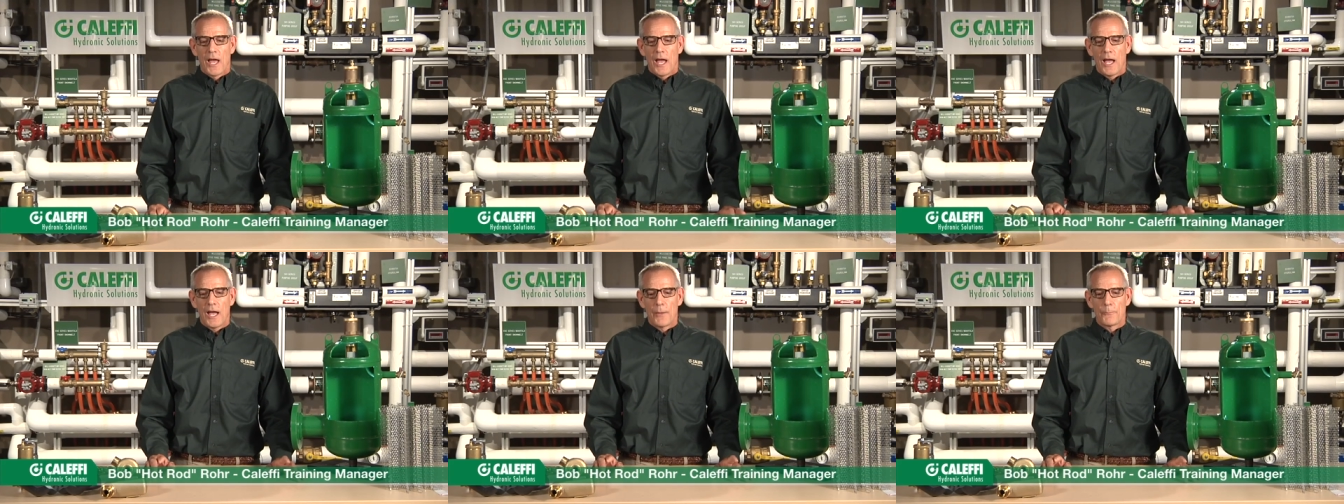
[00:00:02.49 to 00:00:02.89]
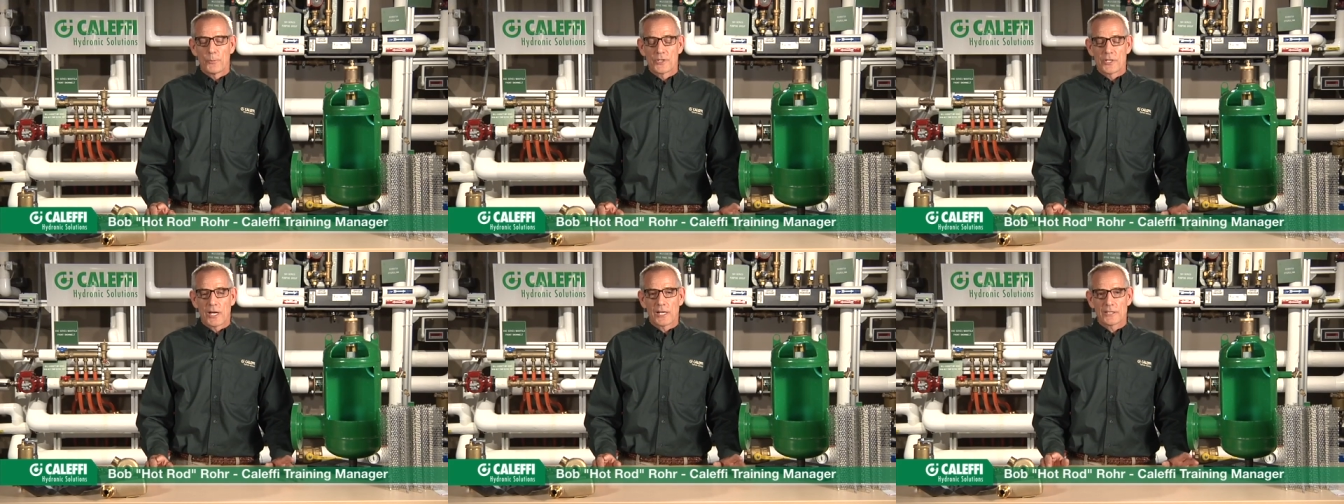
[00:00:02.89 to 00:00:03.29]
Um,
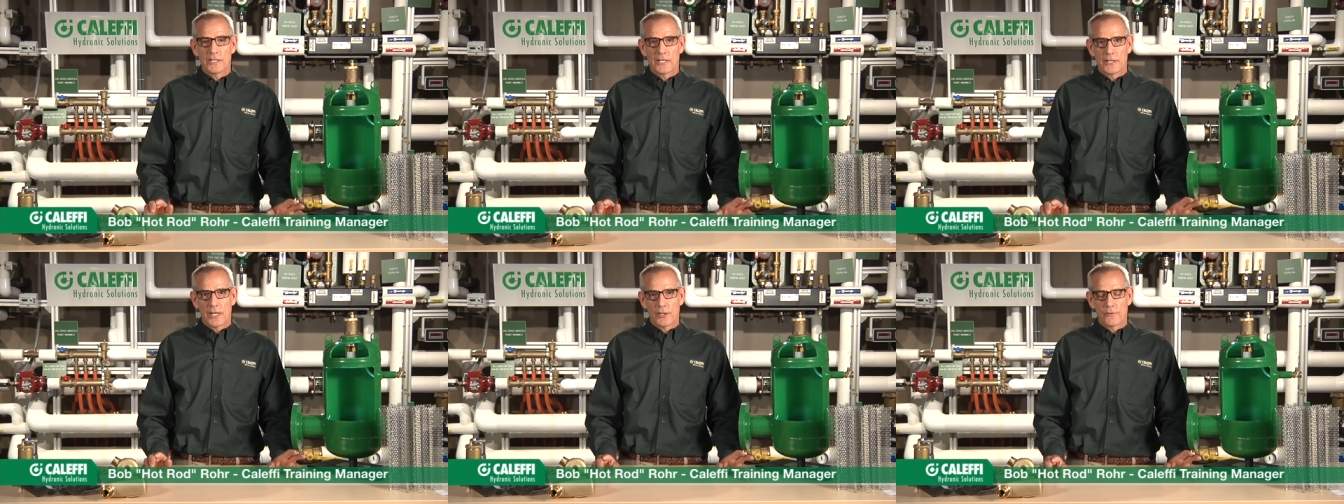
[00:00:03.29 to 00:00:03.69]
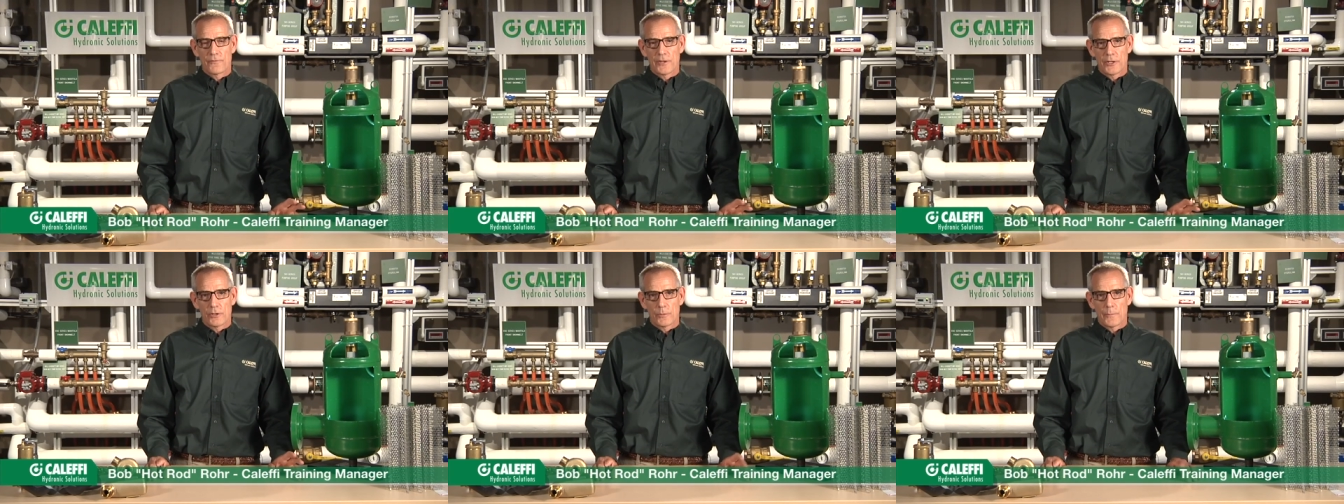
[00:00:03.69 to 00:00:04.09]
we talked in another
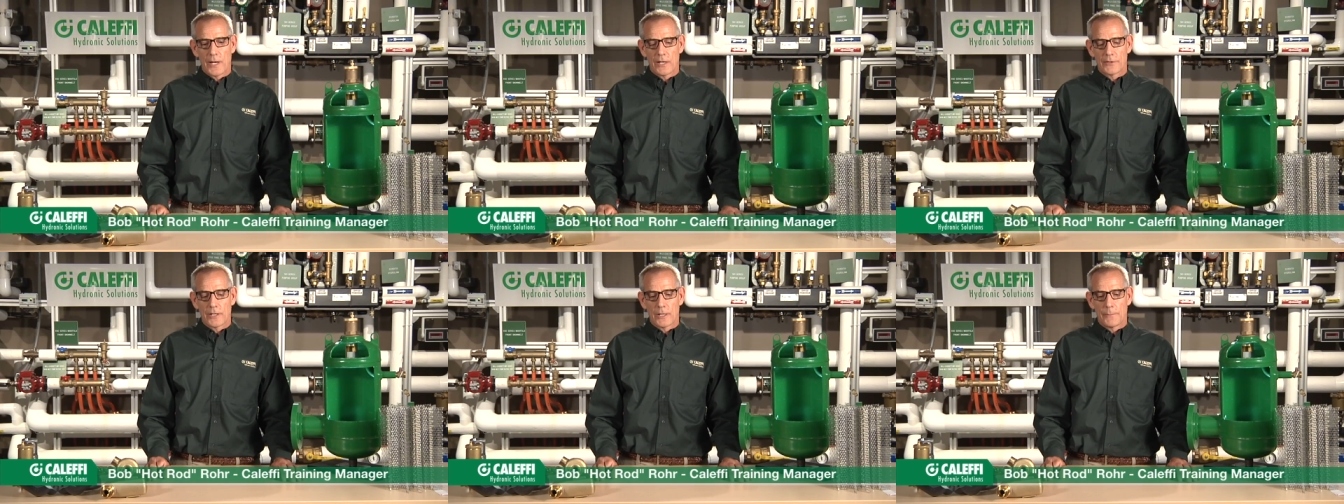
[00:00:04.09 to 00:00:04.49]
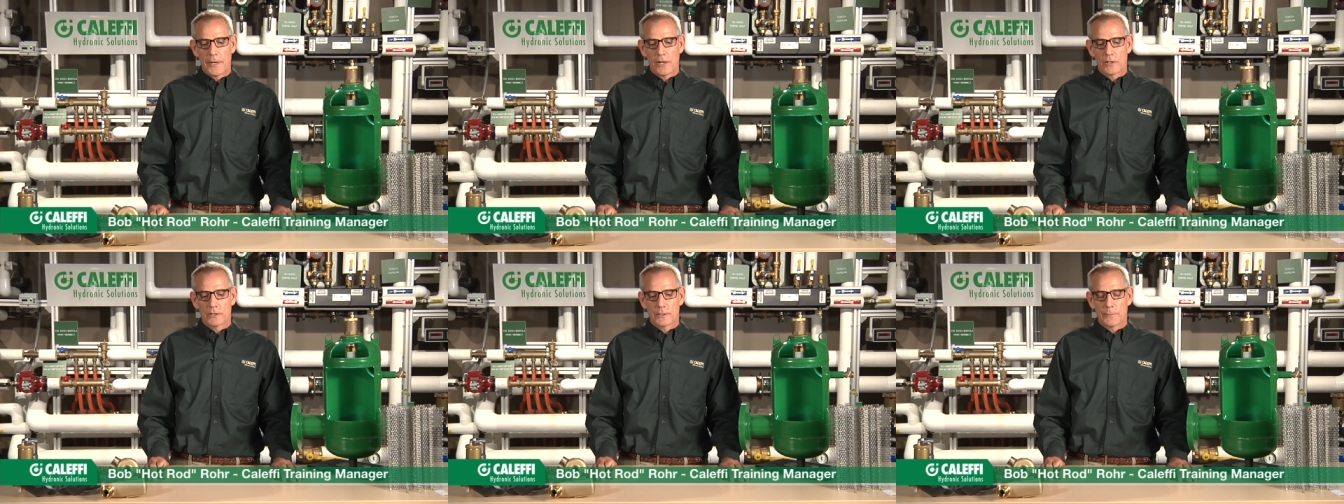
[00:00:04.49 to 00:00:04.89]
video about um,
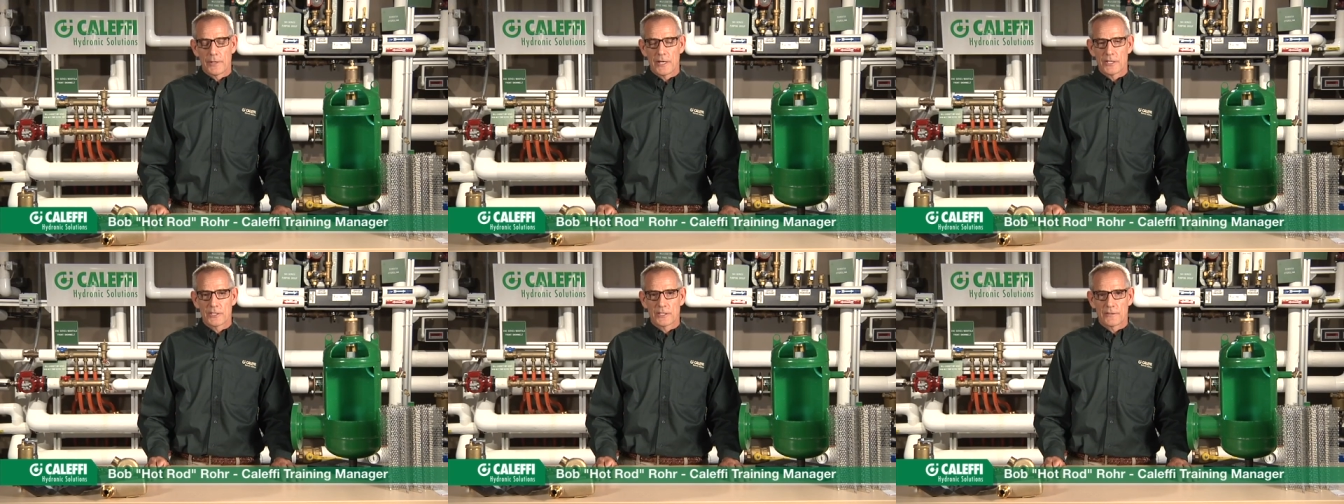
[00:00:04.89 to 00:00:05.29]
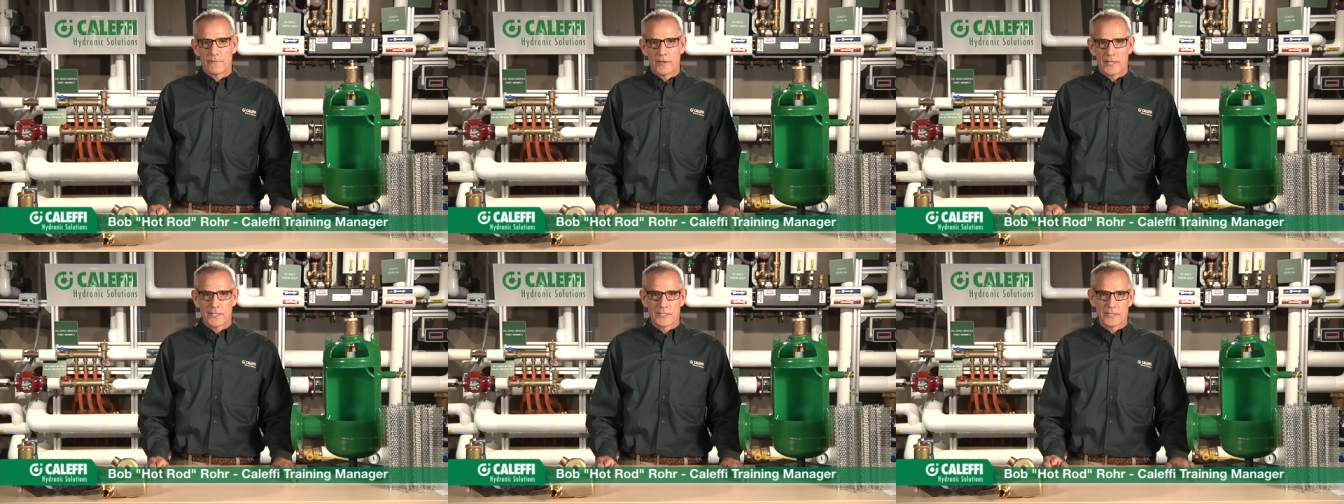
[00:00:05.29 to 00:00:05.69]
air elimination
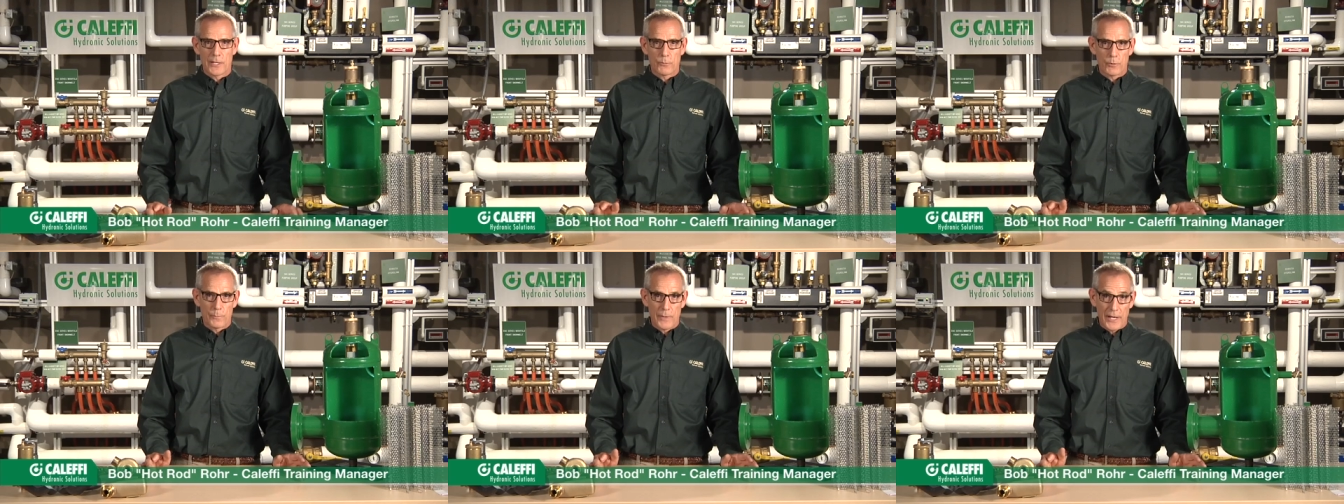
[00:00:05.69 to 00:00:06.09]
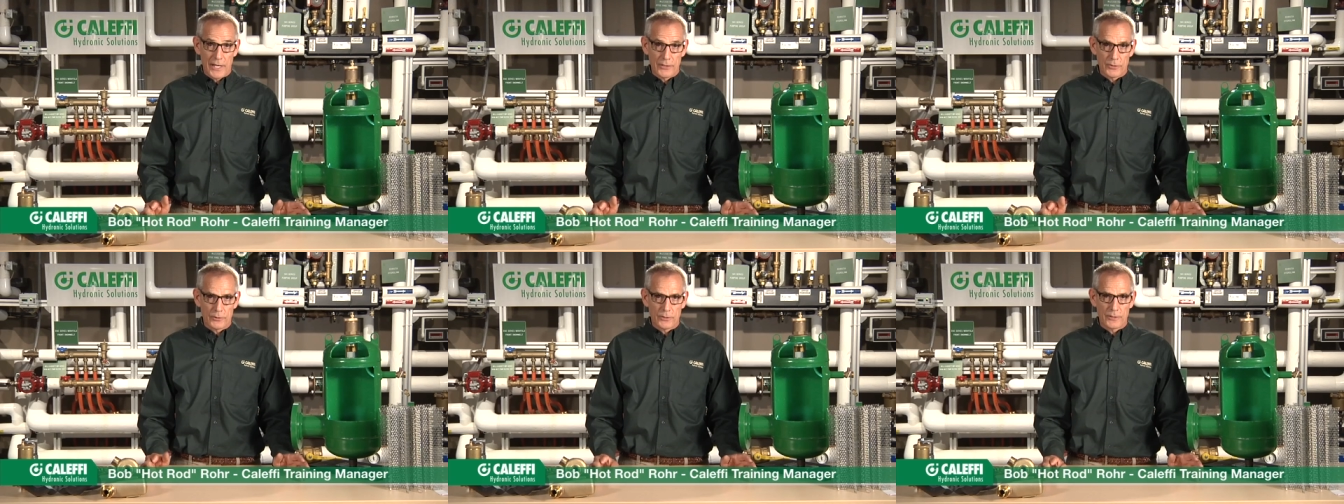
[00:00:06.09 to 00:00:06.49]
devices that were
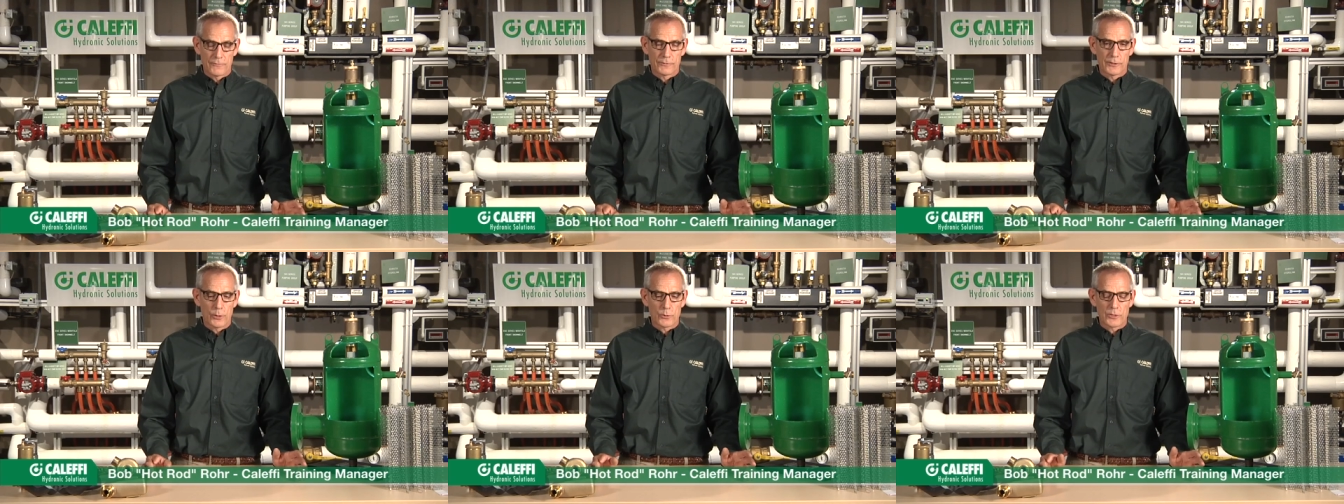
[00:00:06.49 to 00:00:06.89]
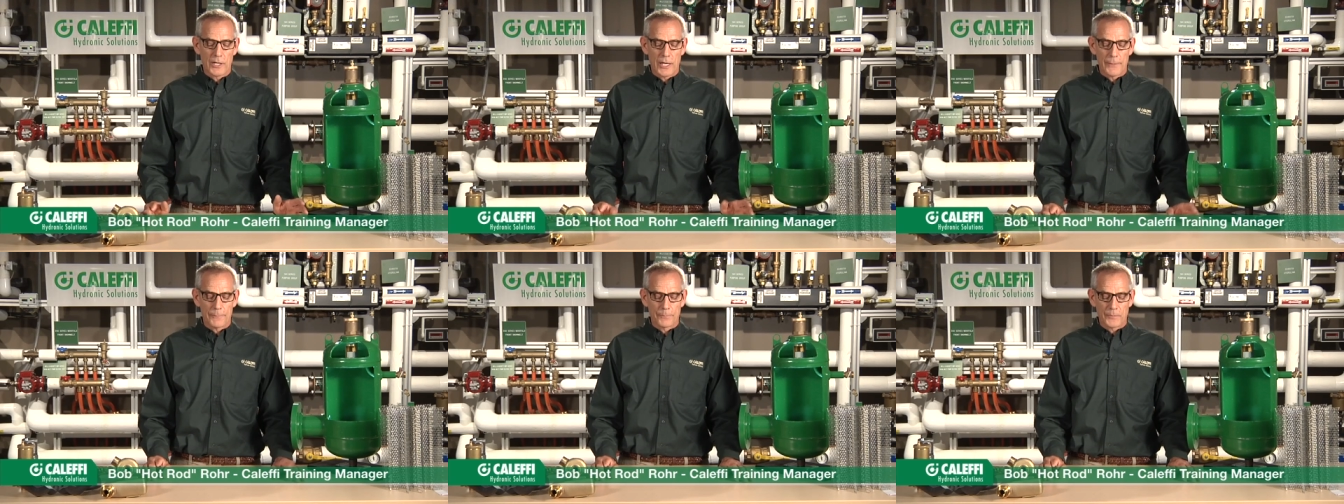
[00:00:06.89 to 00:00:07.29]
manual and flow
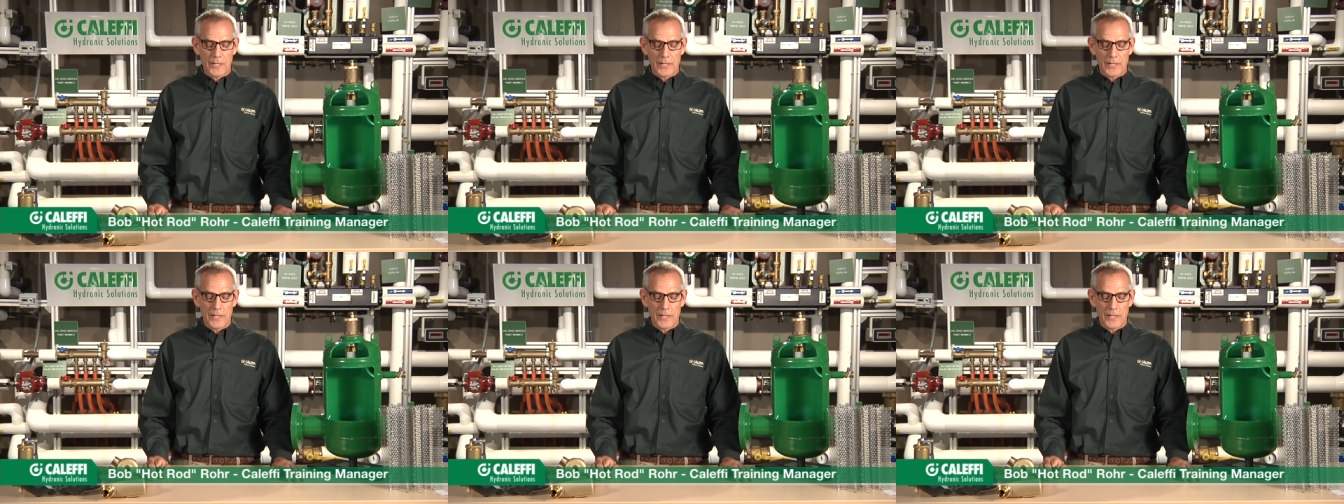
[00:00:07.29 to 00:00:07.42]
type.